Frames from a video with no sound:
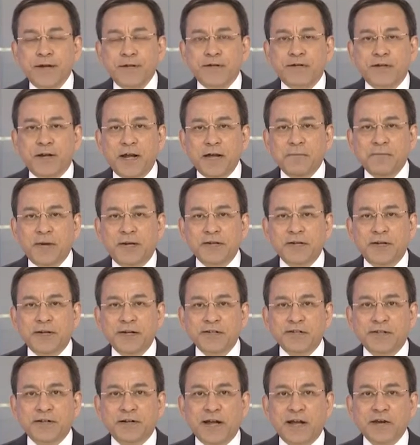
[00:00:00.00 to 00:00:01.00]
Today, Monday,
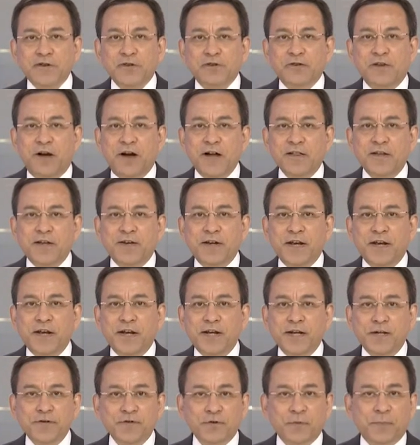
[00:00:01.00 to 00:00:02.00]
is a national holiday
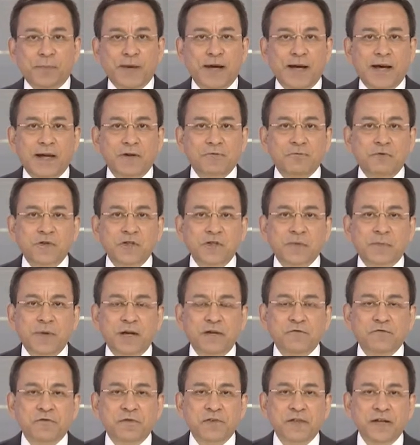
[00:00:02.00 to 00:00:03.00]
in Japan,
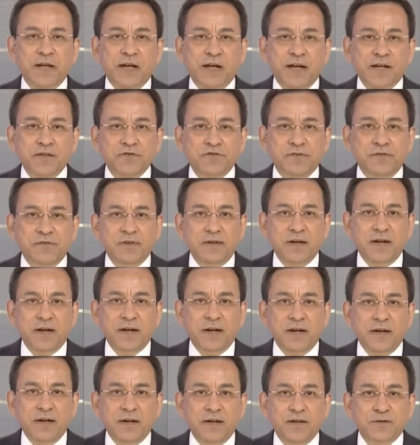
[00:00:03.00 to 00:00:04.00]
Respect for the Aged
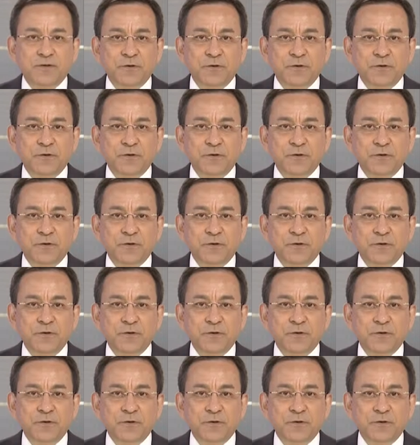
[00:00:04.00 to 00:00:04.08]
Day.